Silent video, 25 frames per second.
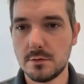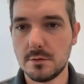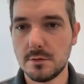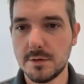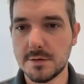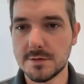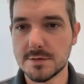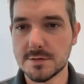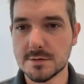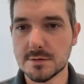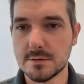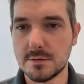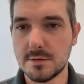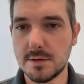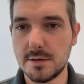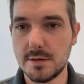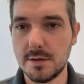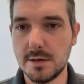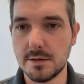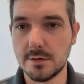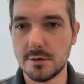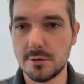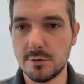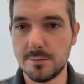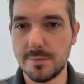Let's
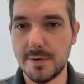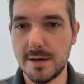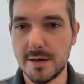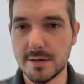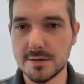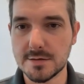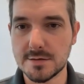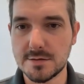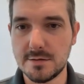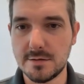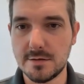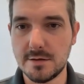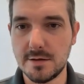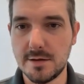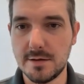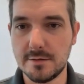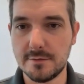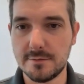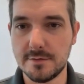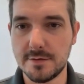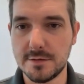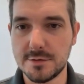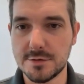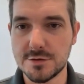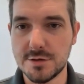again go back to the
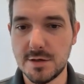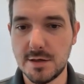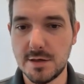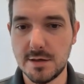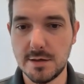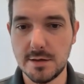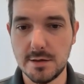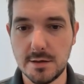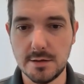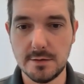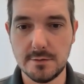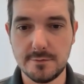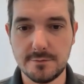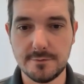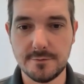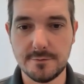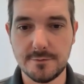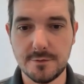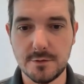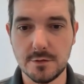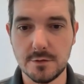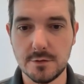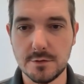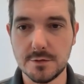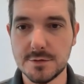FHA
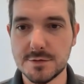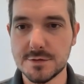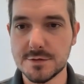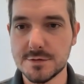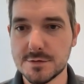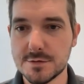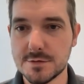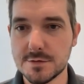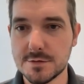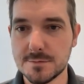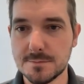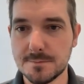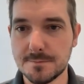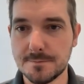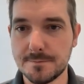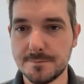first.